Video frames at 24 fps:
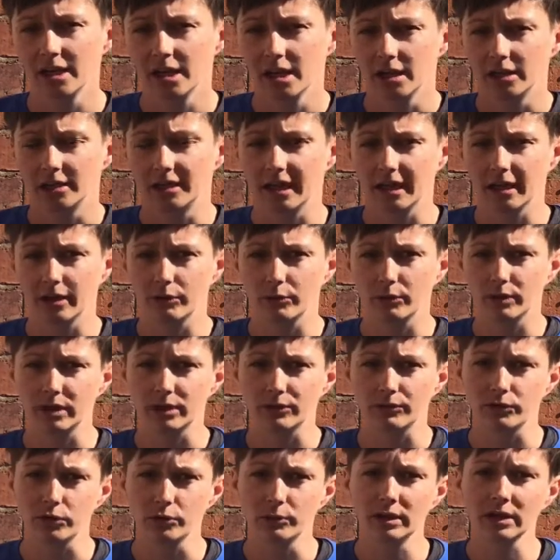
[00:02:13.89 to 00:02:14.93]
Now, if
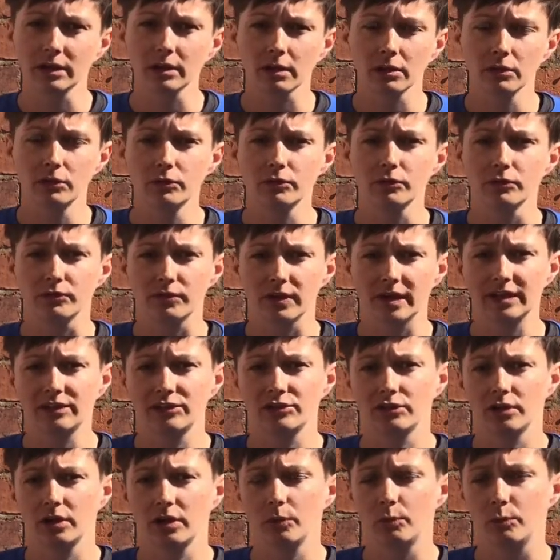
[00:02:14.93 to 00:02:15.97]
you include veg
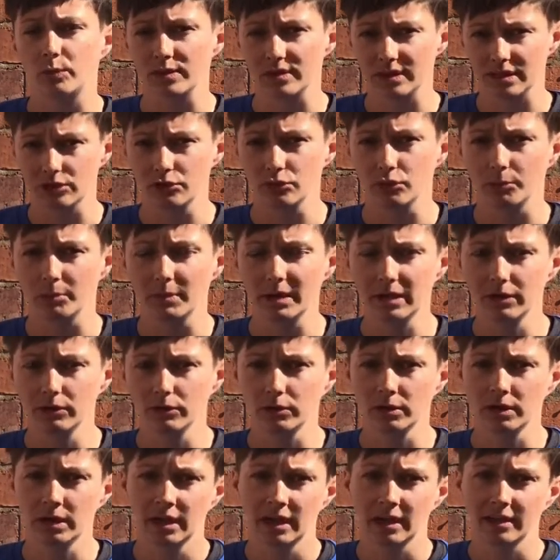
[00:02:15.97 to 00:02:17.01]
within your meal,
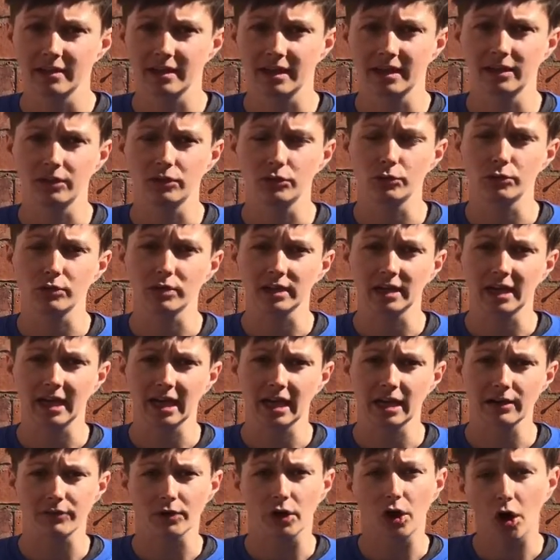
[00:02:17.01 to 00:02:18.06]
then you can have
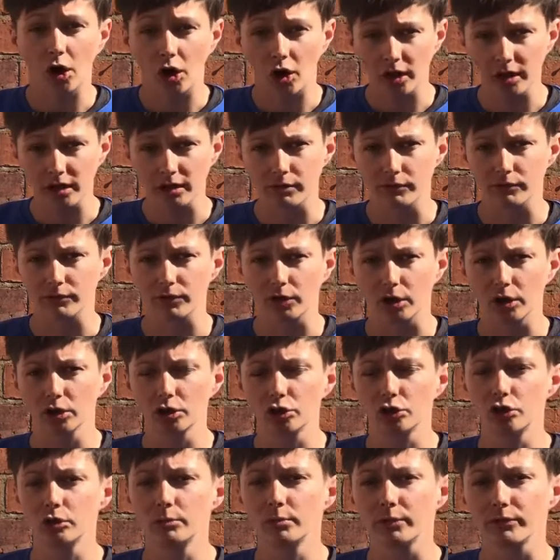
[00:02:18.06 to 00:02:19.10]
a higher
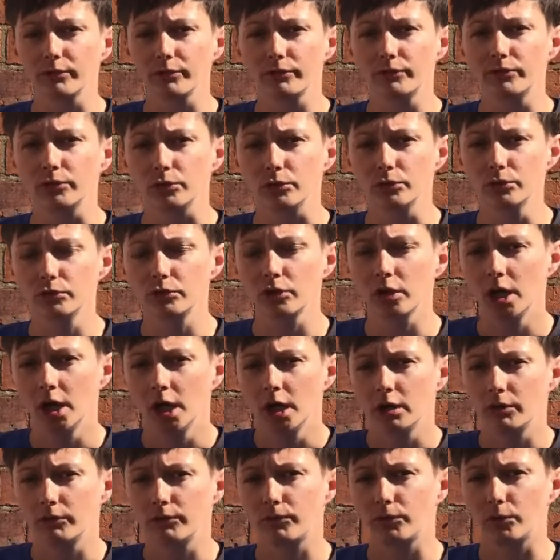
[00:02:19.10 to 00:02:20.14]
volume of food
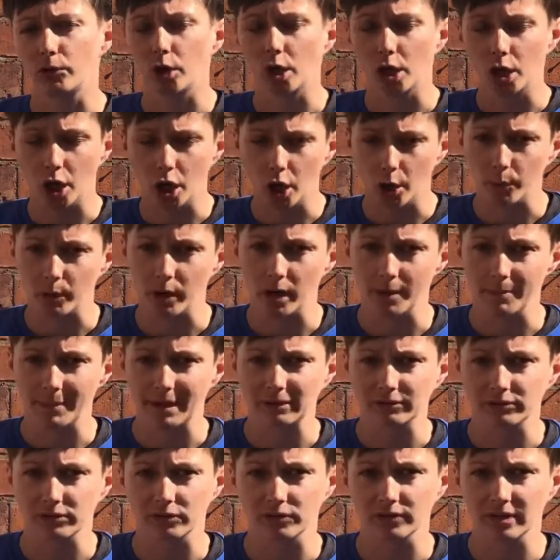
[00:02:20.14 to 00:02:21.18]
for a lower amount
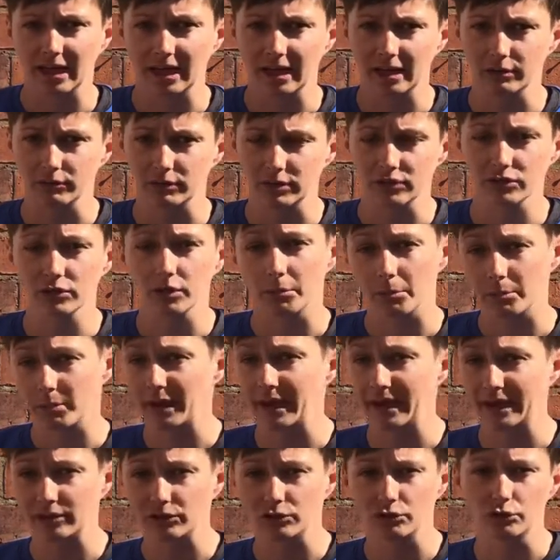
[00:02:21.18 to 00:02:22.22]
of calories
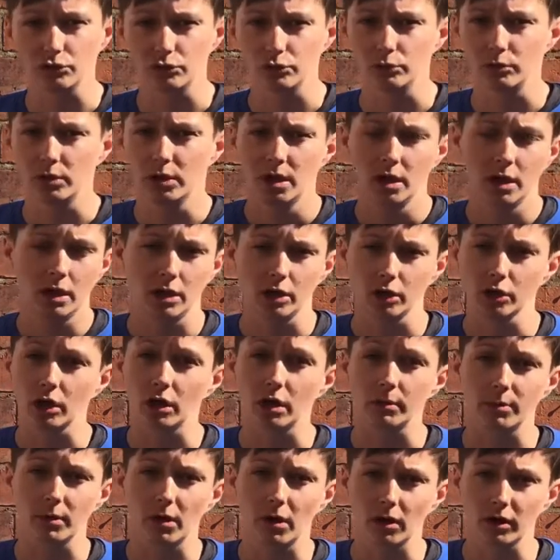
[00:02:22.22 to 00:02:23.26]
compared to a
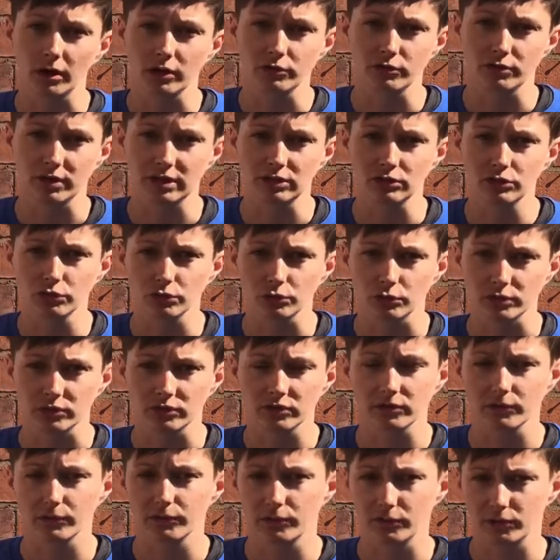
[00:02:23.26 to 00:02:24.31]
carbohydrate choice,
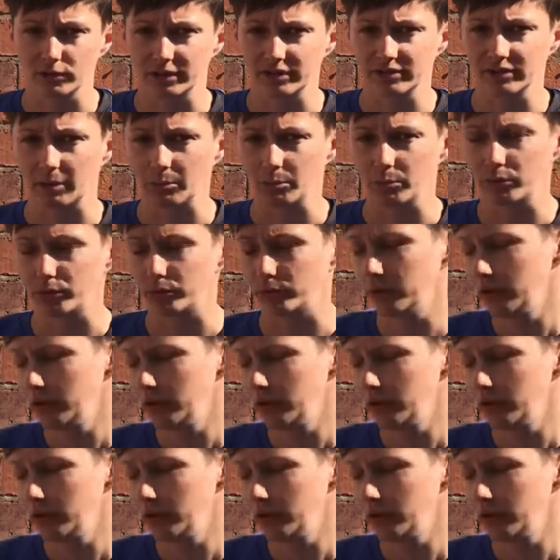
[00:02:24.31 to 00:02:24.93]
for example,